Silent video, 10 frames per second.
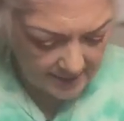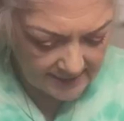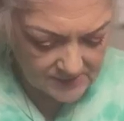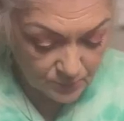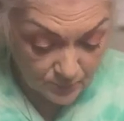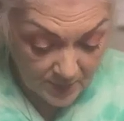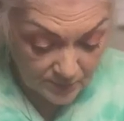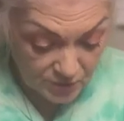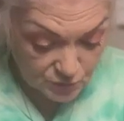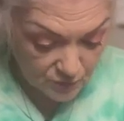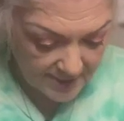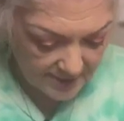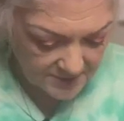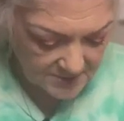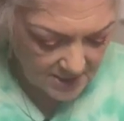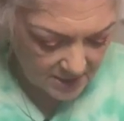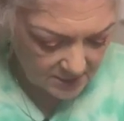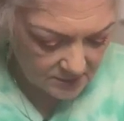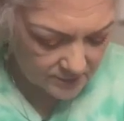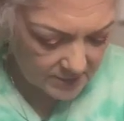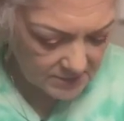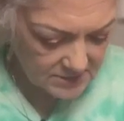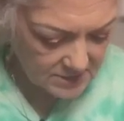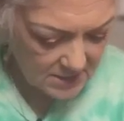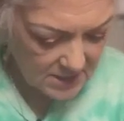and remember it's round, not around,